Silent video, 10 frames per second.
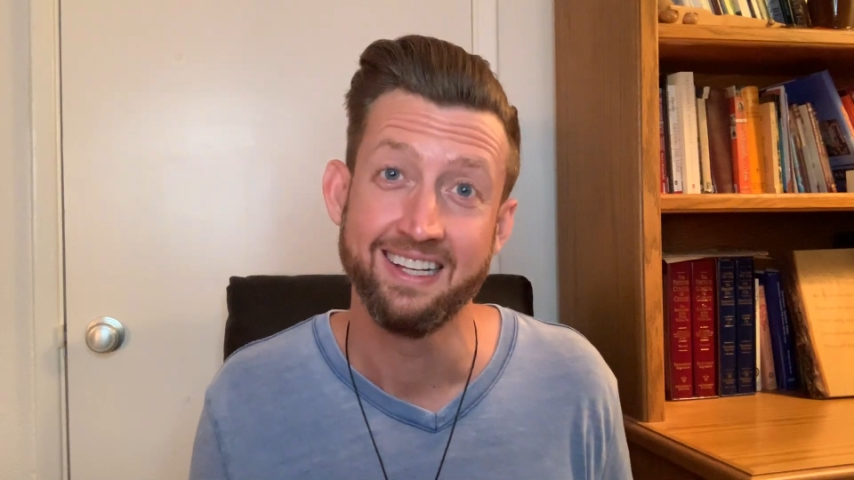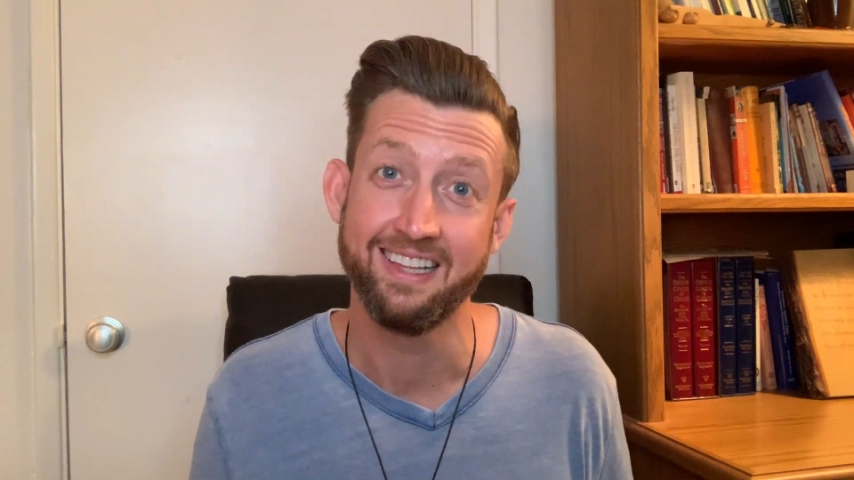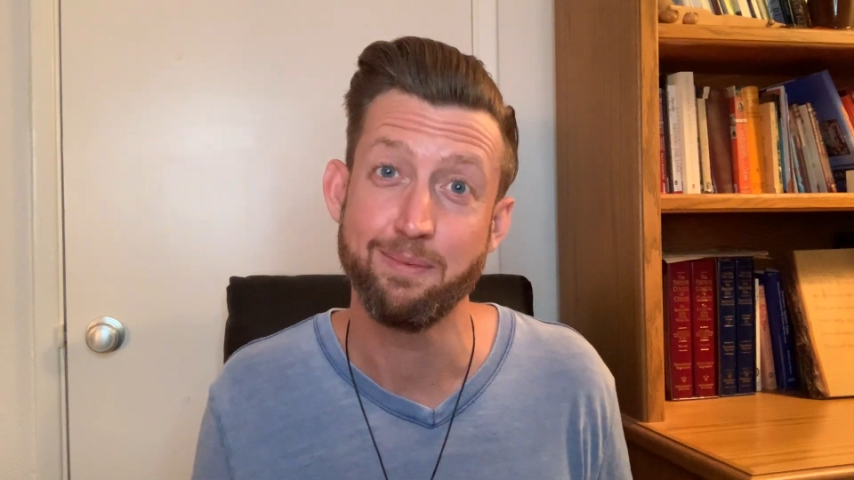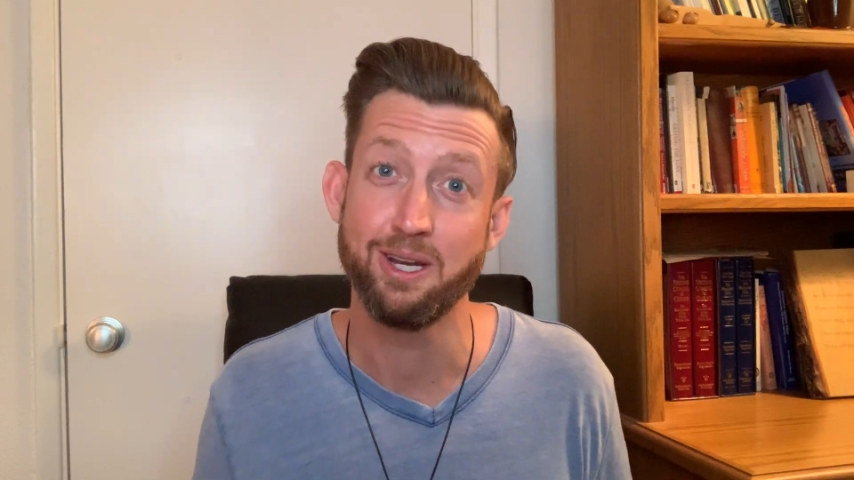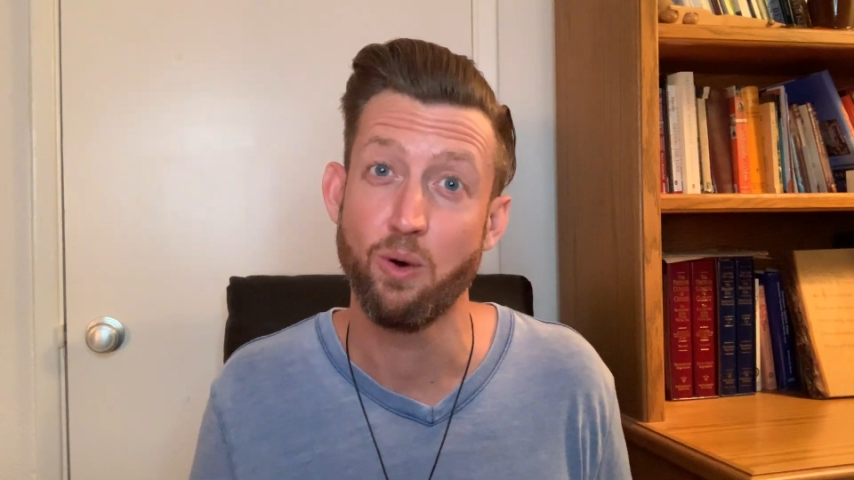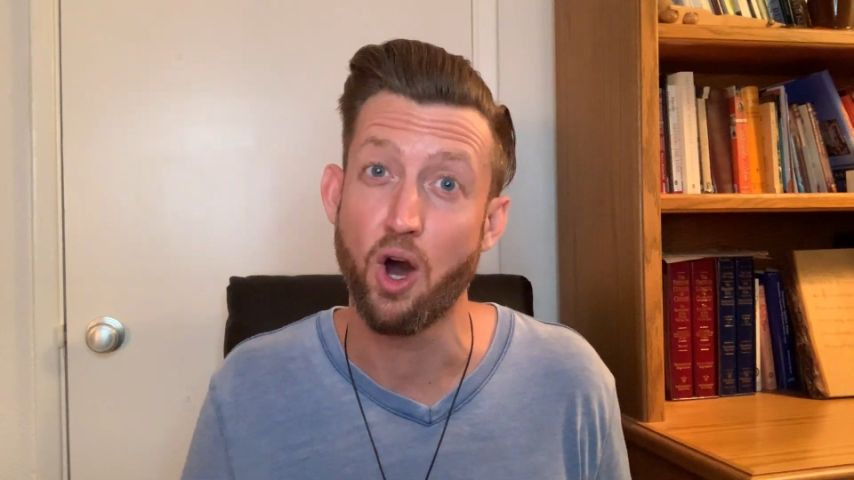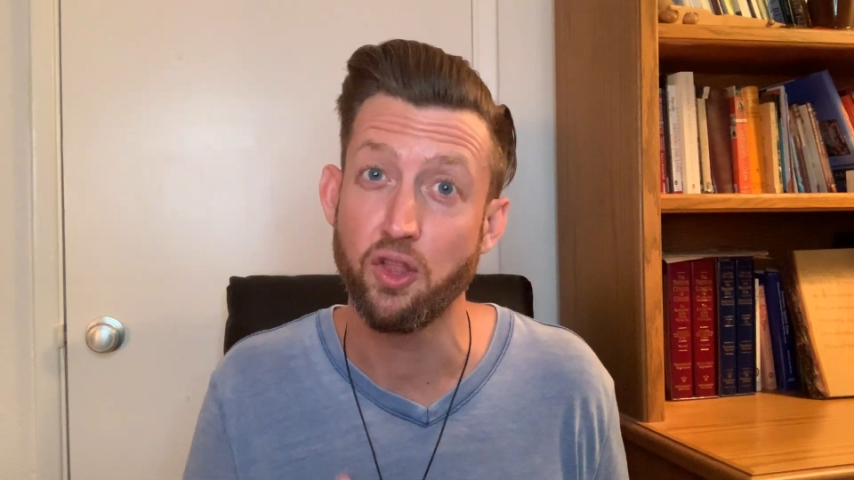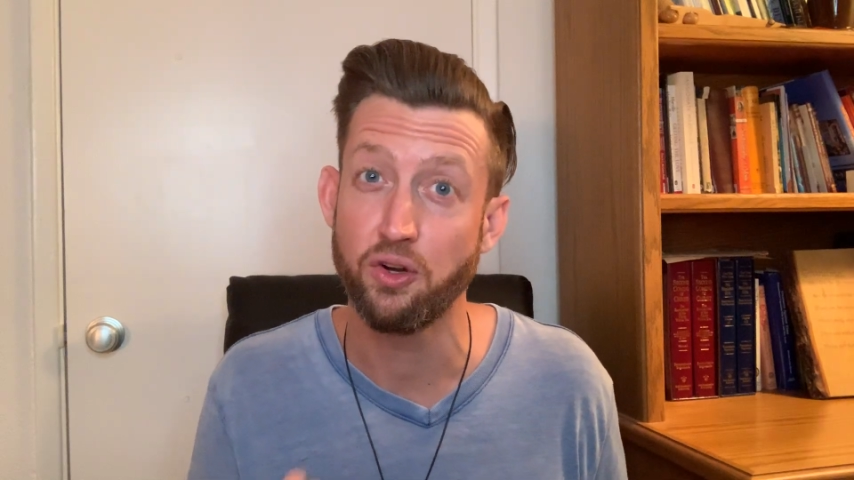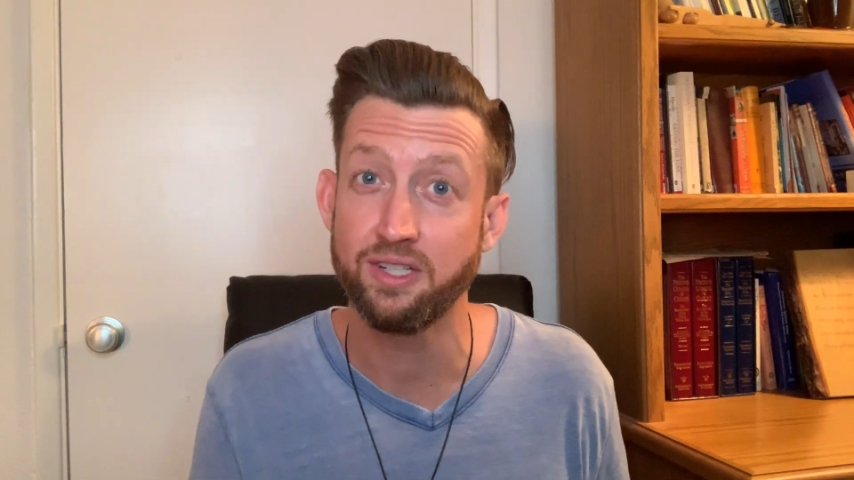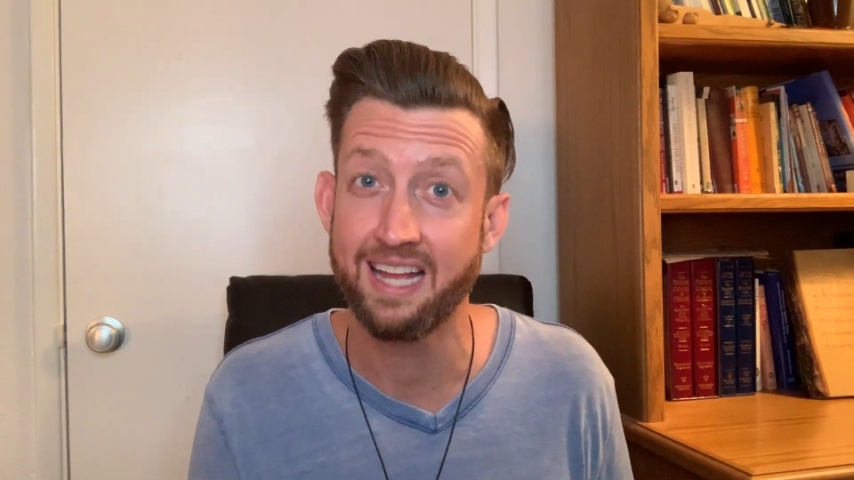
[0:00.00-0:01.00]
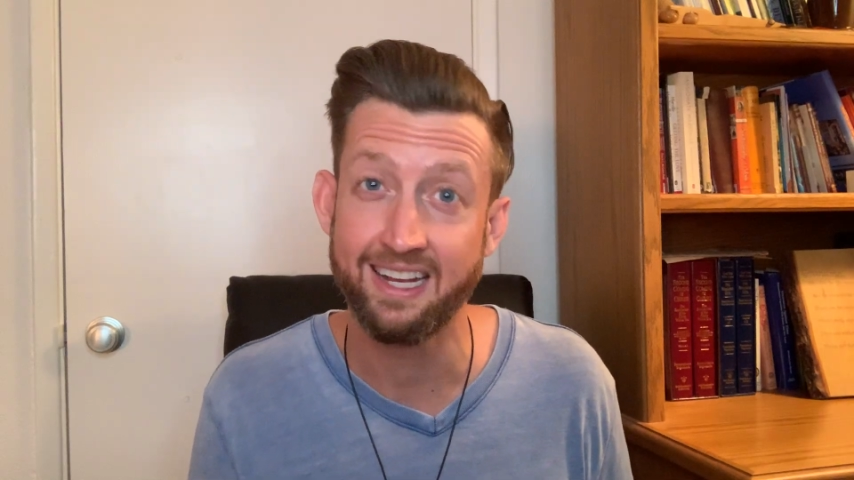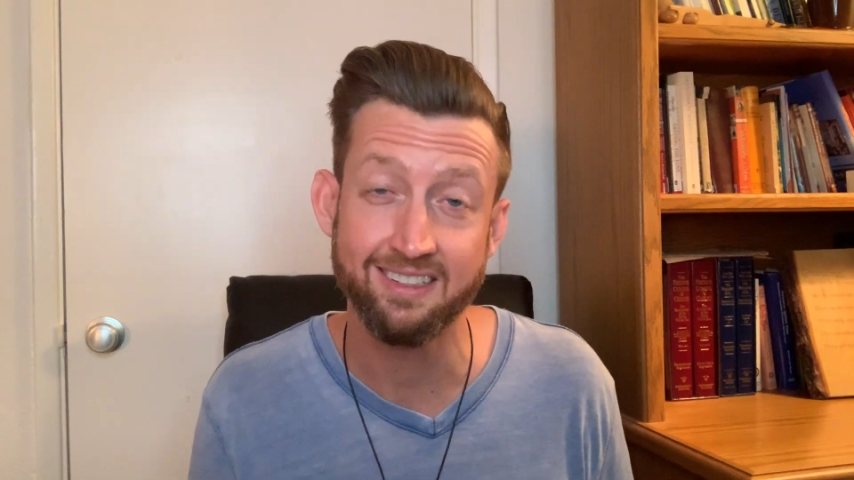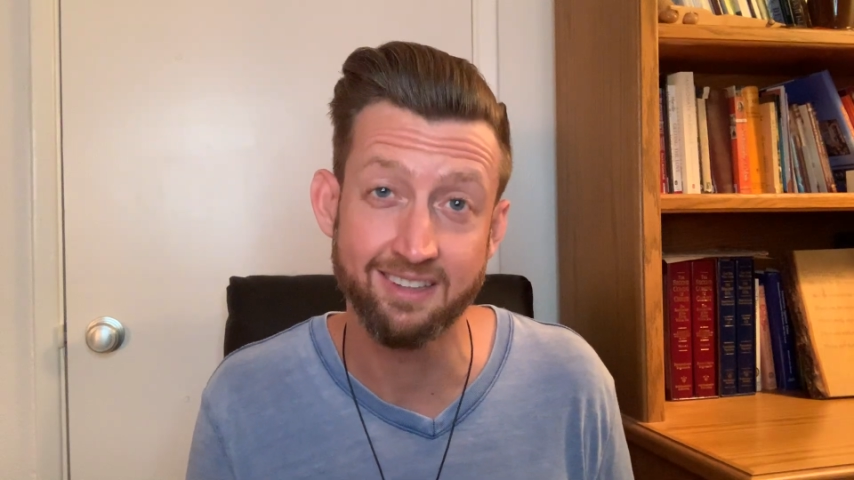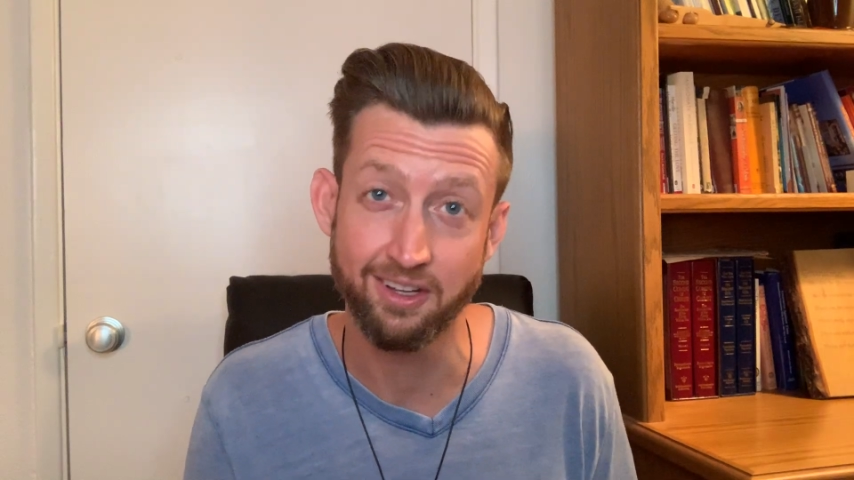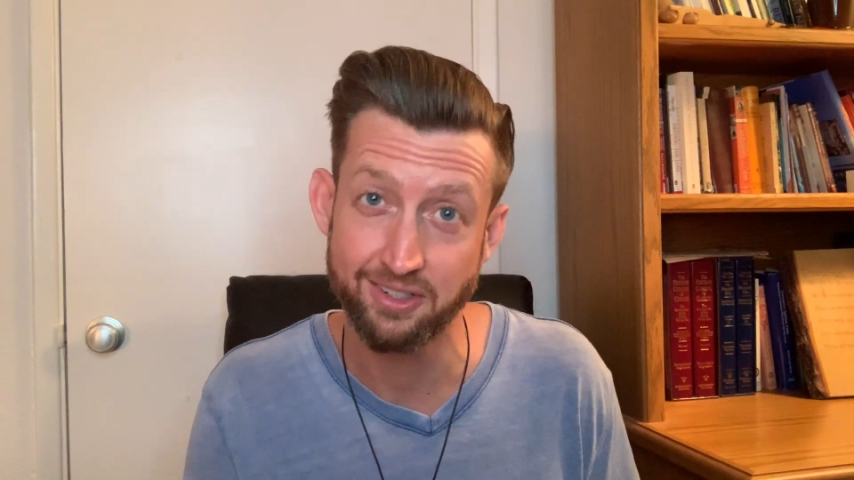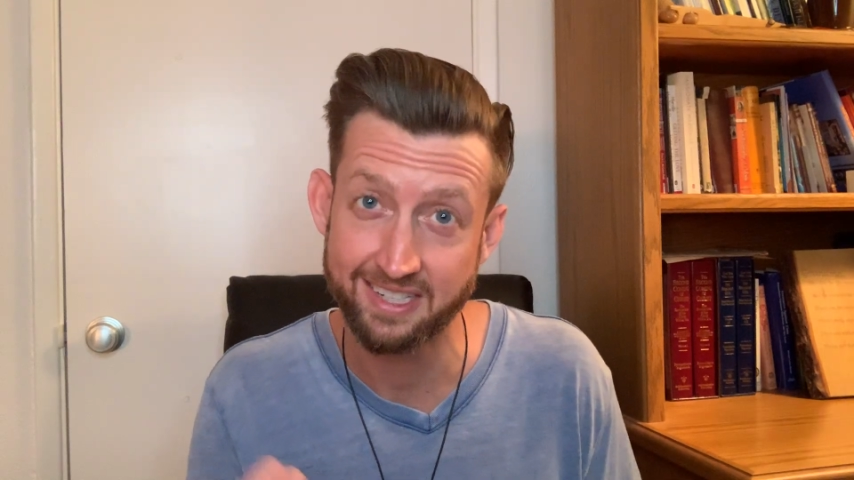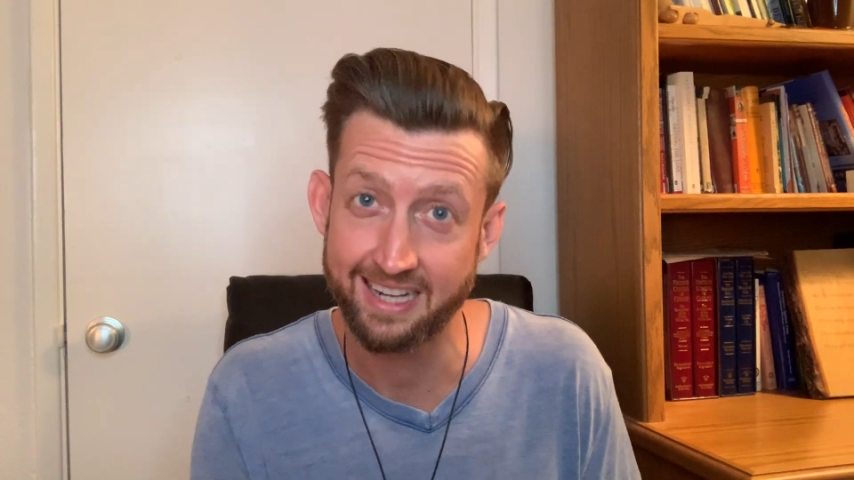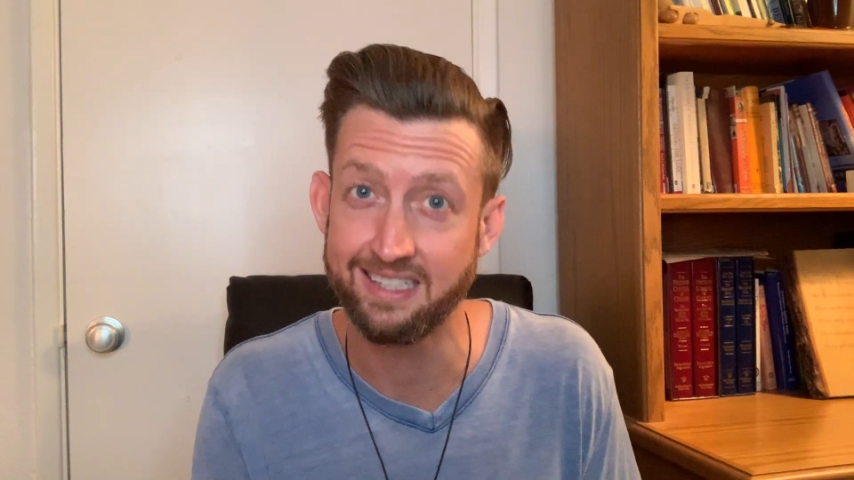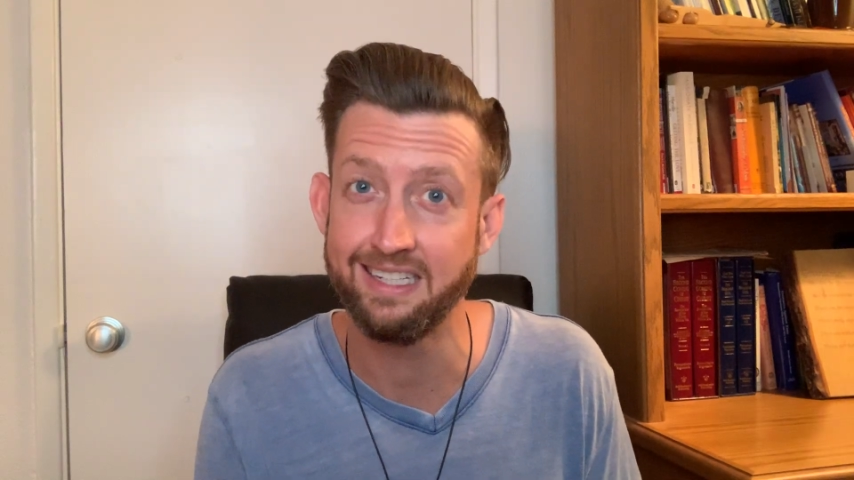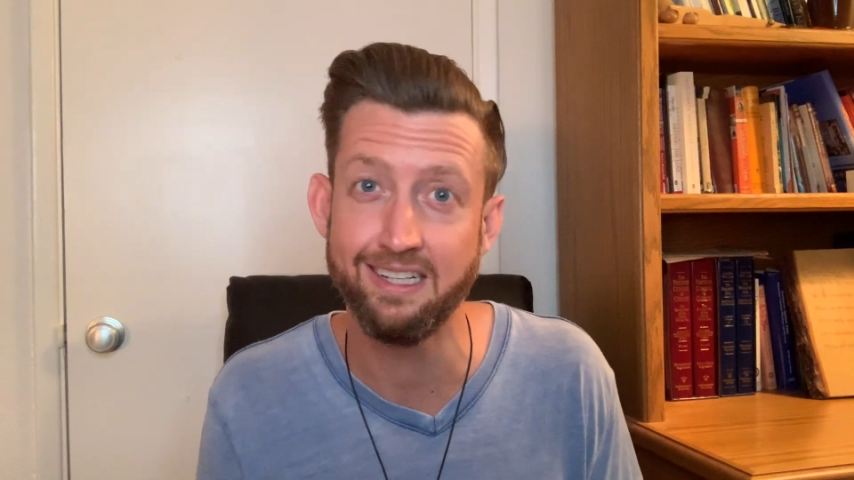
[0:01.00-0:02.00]
Let me know other
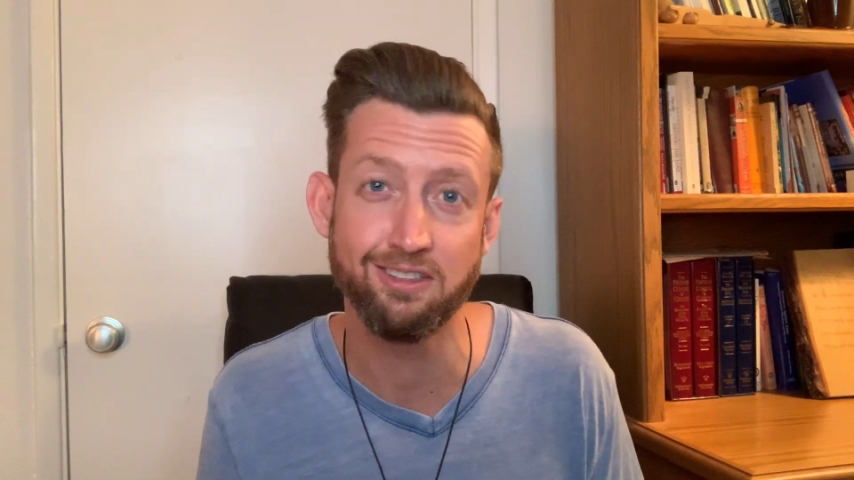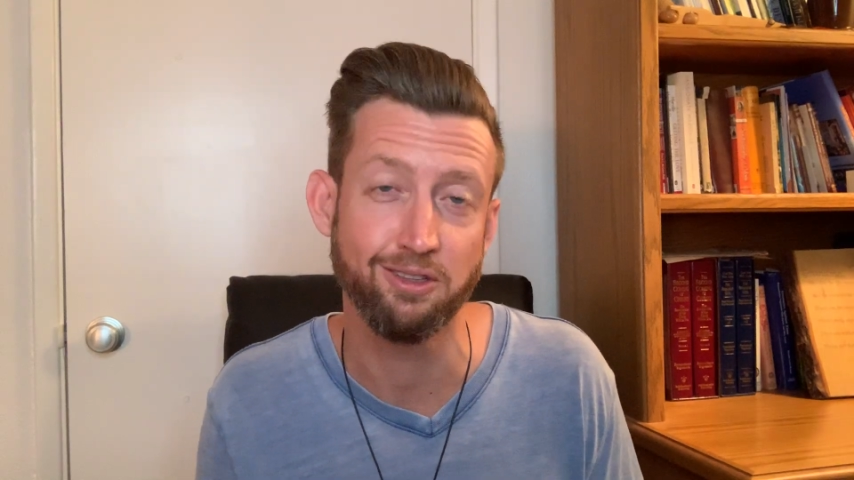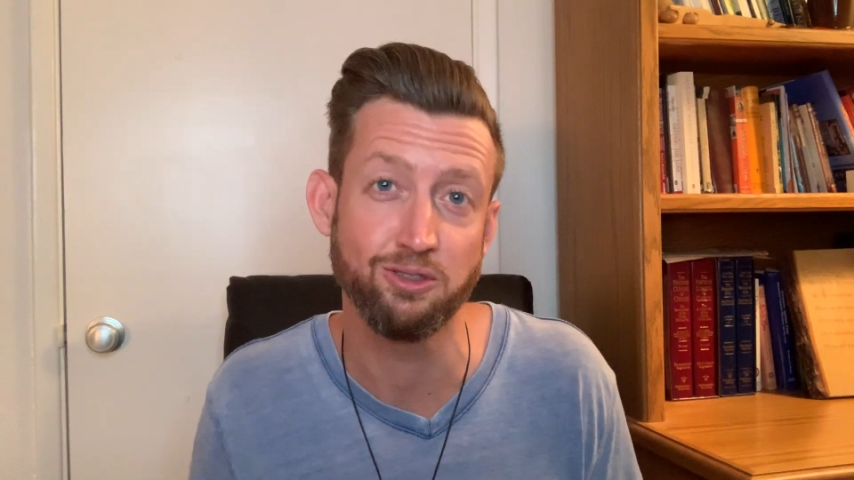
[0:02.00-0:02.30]
techniques,